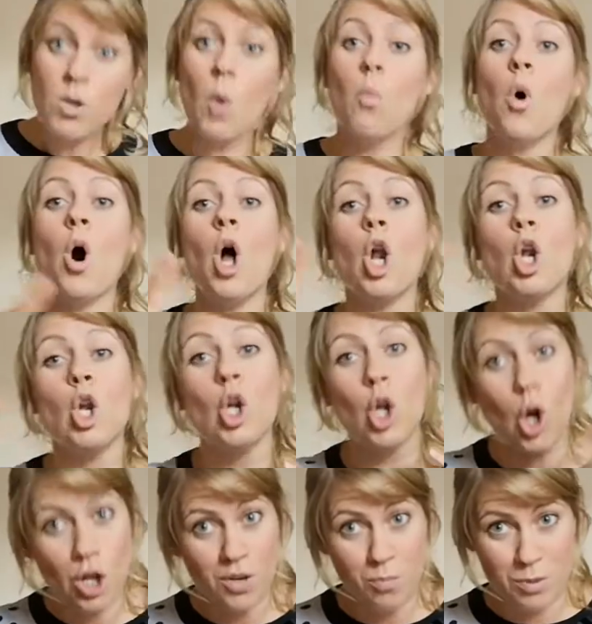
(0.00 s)
What a
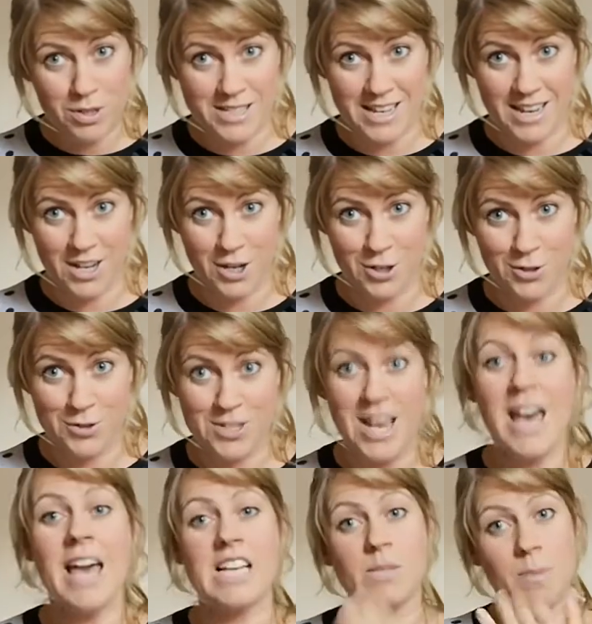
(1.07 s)
lot of Proseccos,
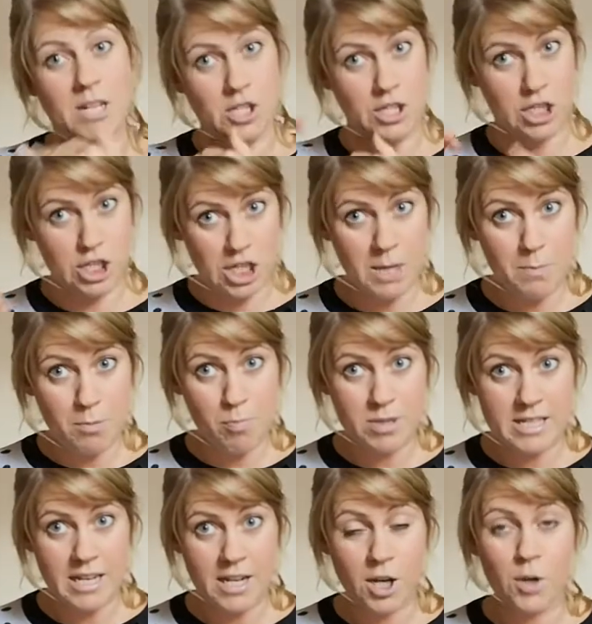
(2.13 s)
especially the cheaper
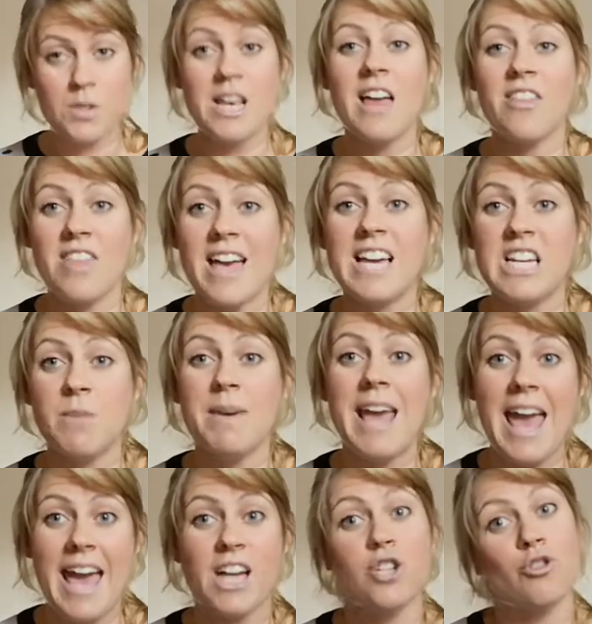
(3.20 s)
Proseccos, they're going to be
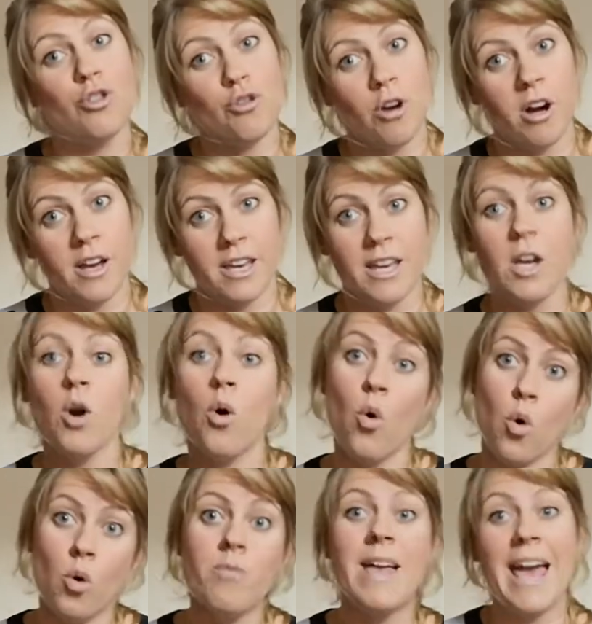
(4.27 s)
extra dry
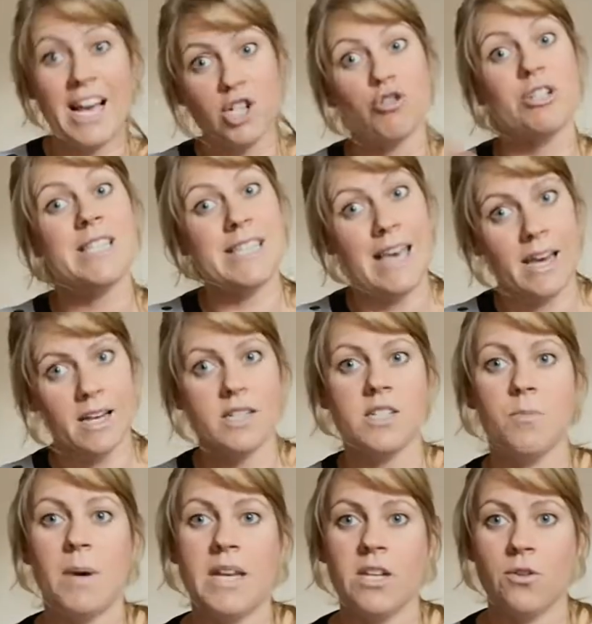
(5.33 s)
or extra sec,
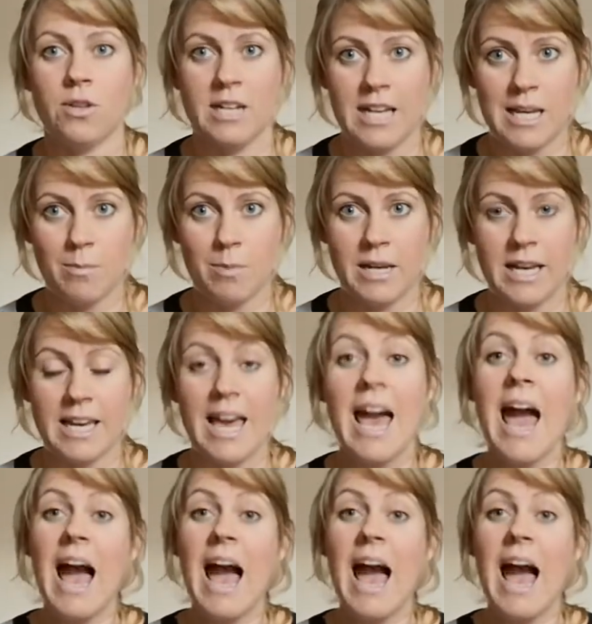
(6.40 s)
depending on labelling.